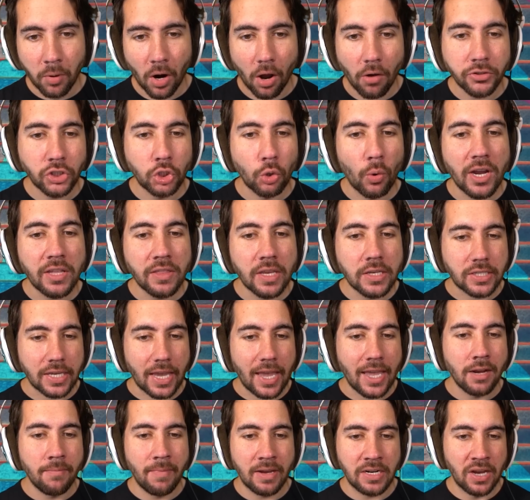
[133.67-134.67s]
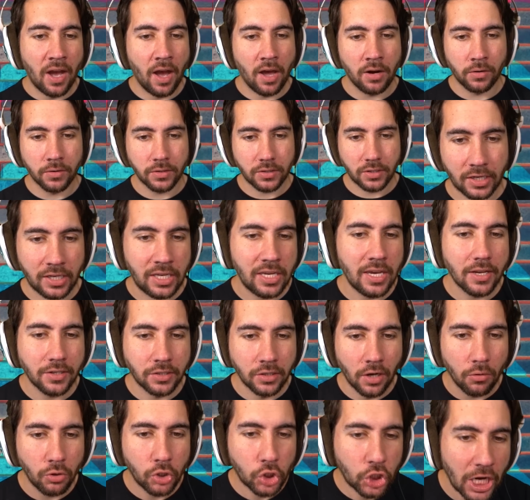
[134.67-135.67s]
Bro's doing this in a McDonald's. Like, he
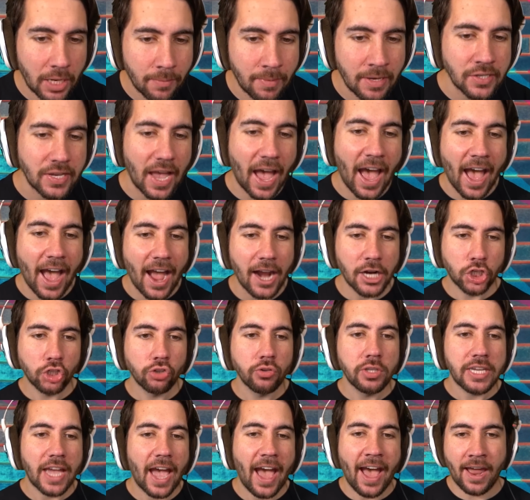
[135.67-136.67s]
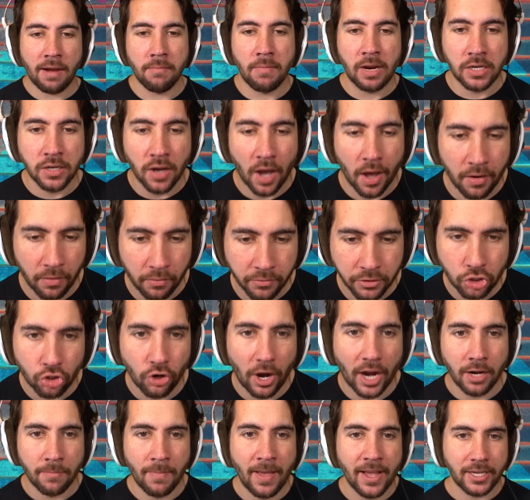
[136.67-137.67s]
has no shame. He's actually at McDonald's
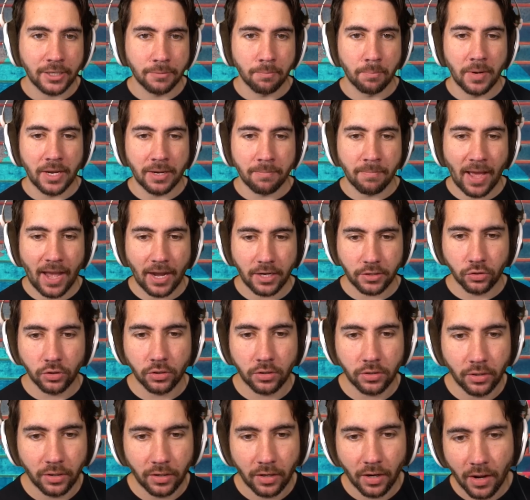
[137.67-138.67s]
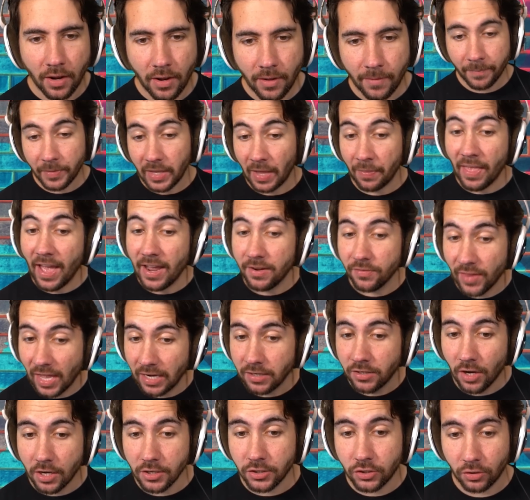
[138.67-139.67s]
trying to make his Big Macs look good. And that,
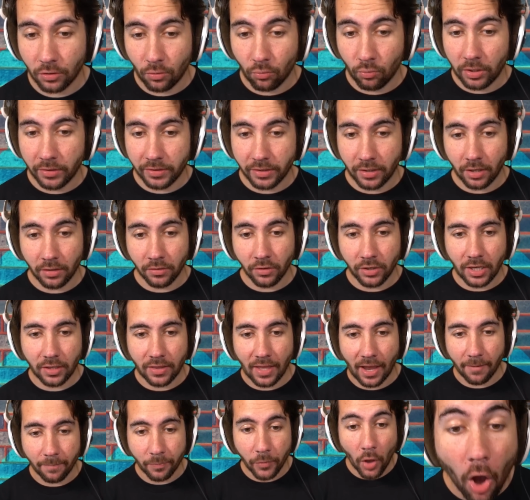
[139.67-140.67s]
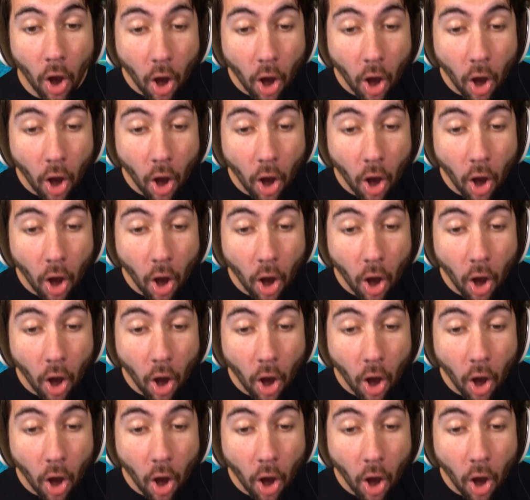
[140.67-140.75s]
that does look really good. Look at that.